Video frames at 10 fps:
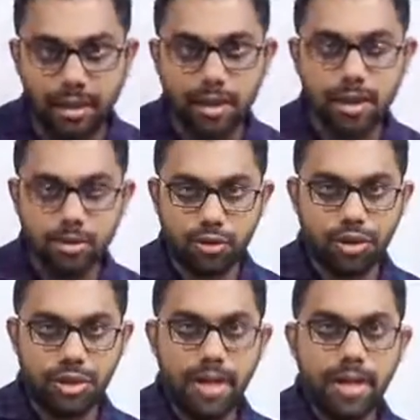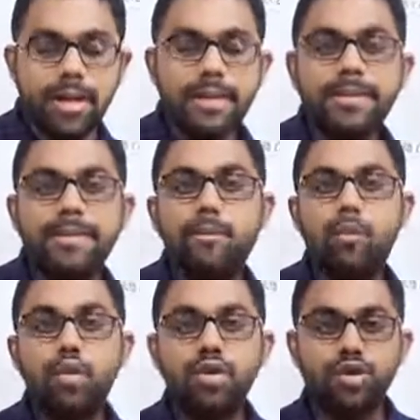So journal is a
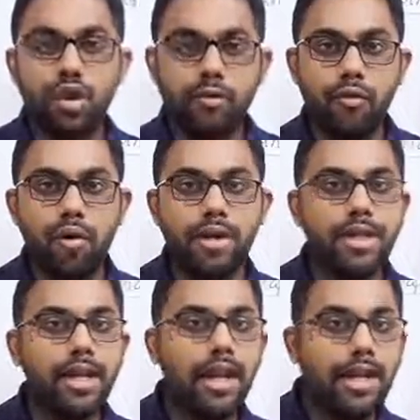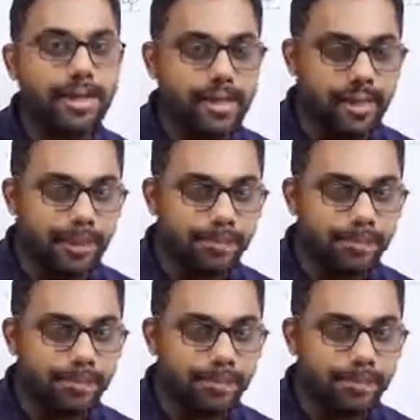books of original entry,